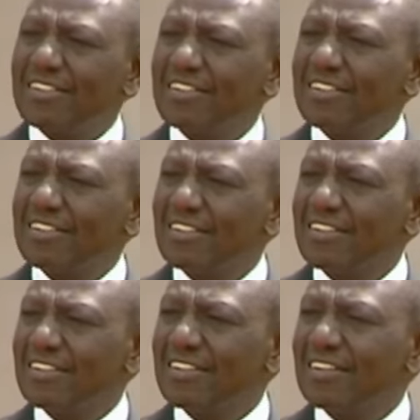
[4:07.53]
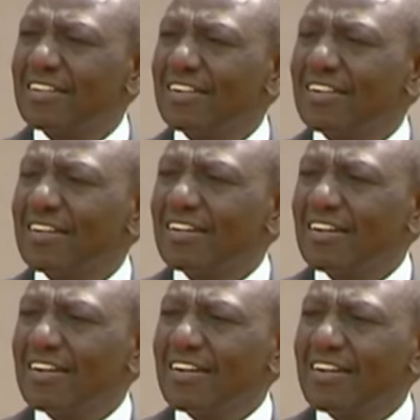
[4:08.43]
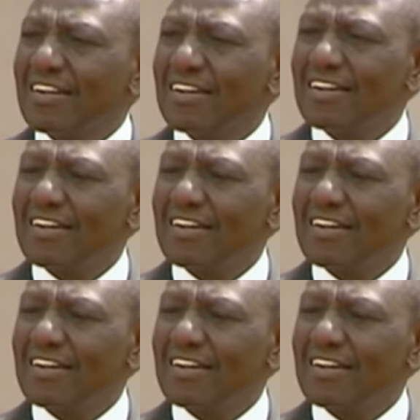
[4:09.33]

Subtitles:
Nobody speaks.